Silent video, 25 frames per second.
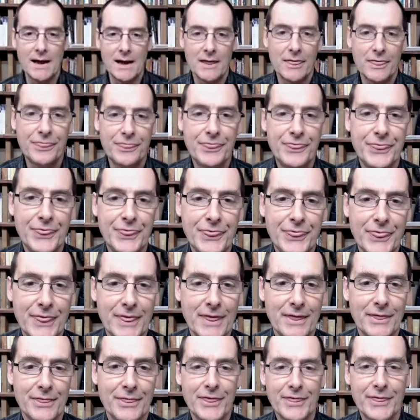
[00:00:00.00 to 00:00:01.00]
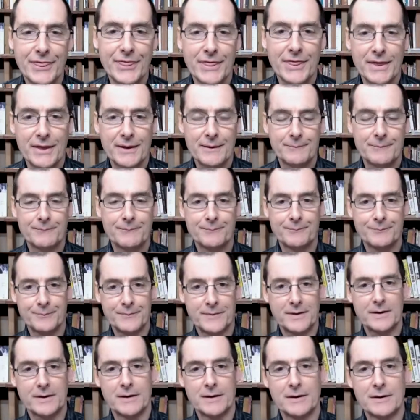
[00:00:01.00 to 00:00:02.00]
never heard the term reality
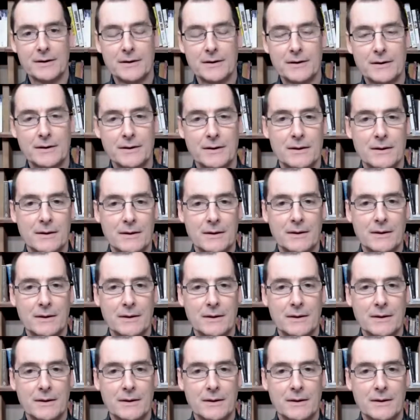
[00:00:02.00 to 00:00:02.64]
used that way.